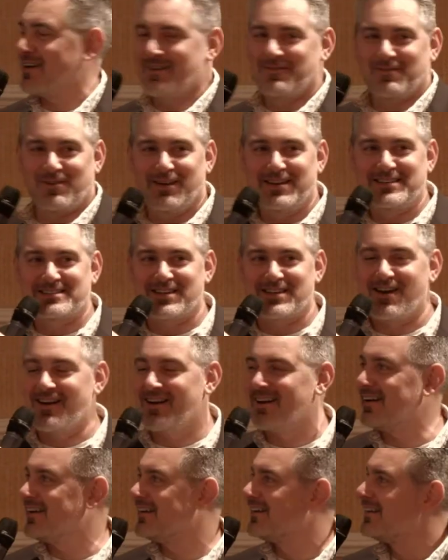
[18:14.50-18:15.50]
I'm really
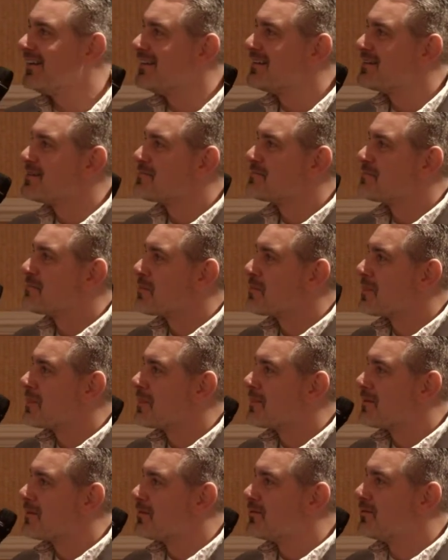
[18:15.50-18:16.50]
sorry.
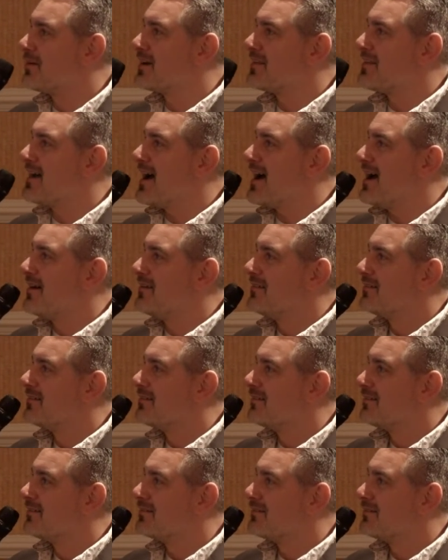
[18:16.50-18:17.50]
Look at that.
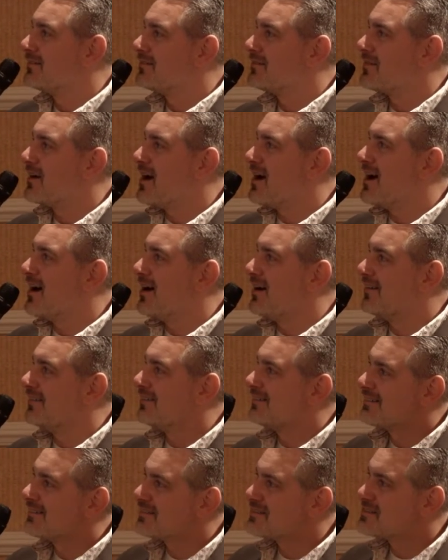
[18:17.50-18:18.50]
Uh,
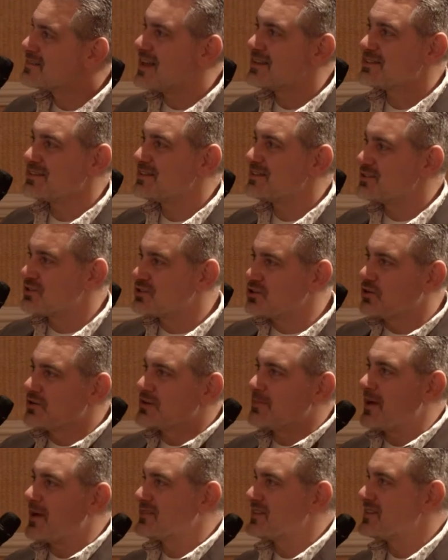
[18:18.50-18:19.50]
so that, they just told you
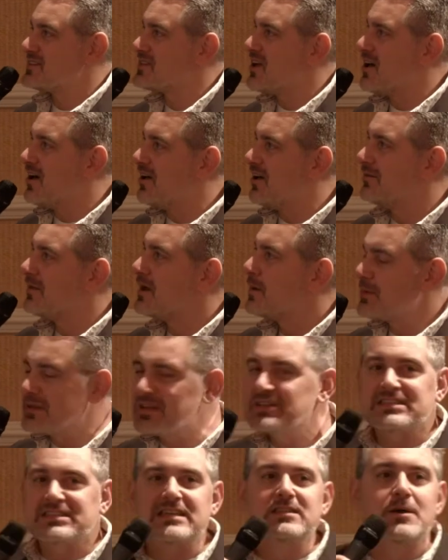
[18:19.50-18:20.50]
about the salt. But
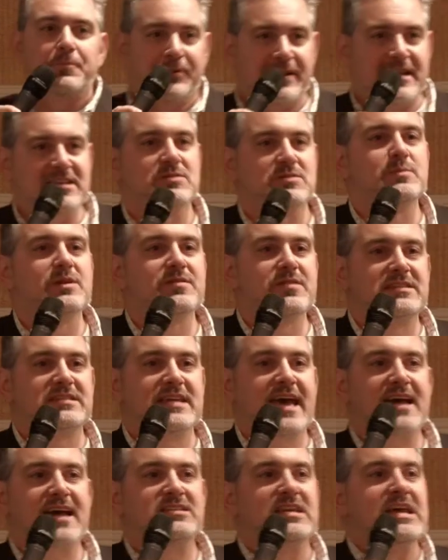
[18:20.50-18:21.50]
you see the placement of the
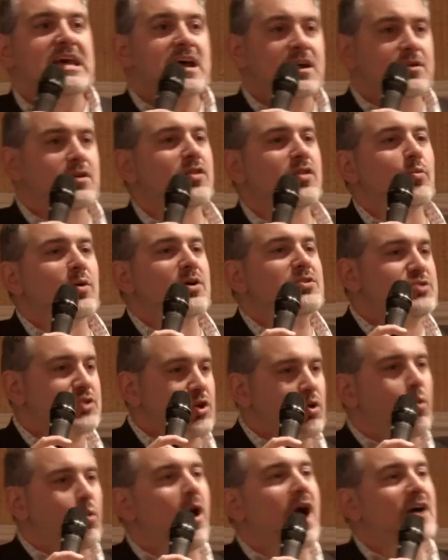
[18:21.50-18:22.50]
text. In other words,
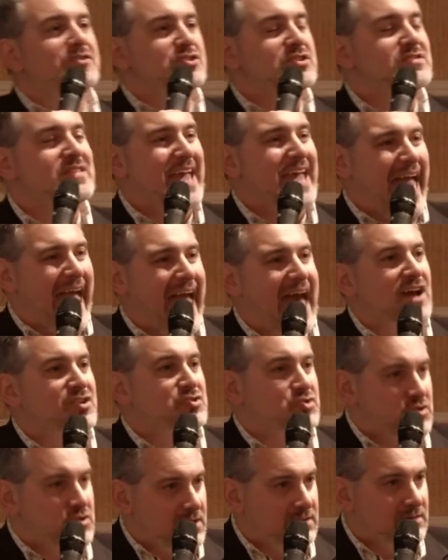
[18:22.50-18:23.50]
you're watching the
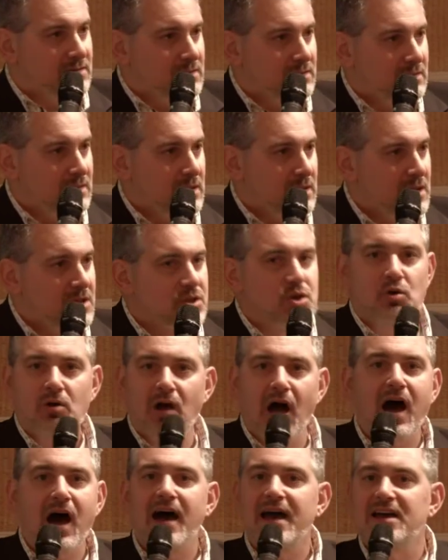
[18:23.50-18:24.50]
action. Your
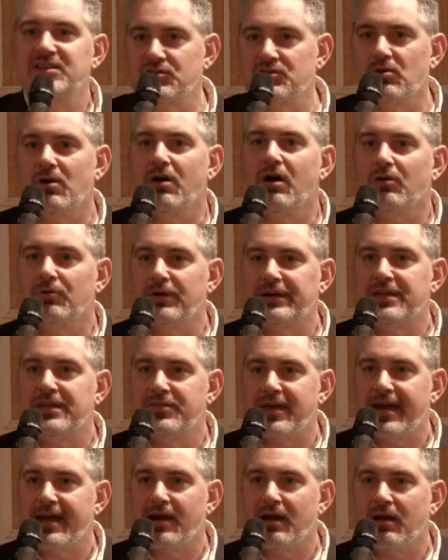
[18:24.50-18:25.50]
eyes are already
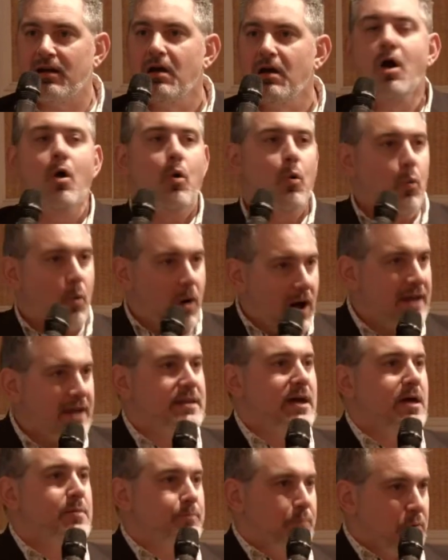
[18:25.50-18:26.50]
there. Why
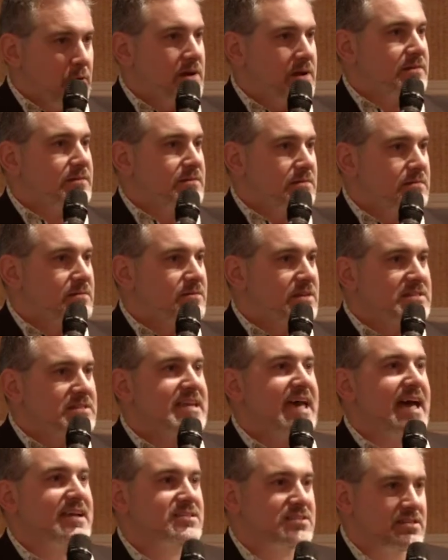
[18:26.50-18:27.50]
not put the
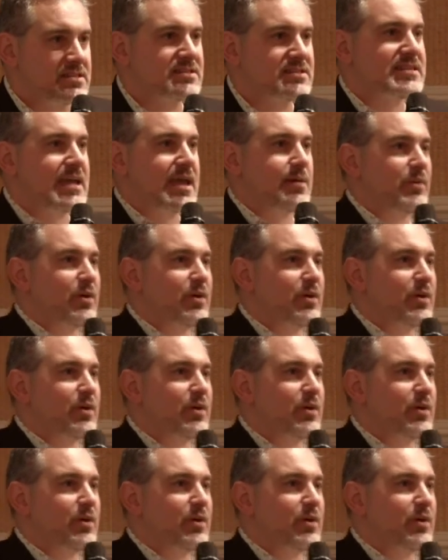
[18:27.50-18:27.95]
text in the same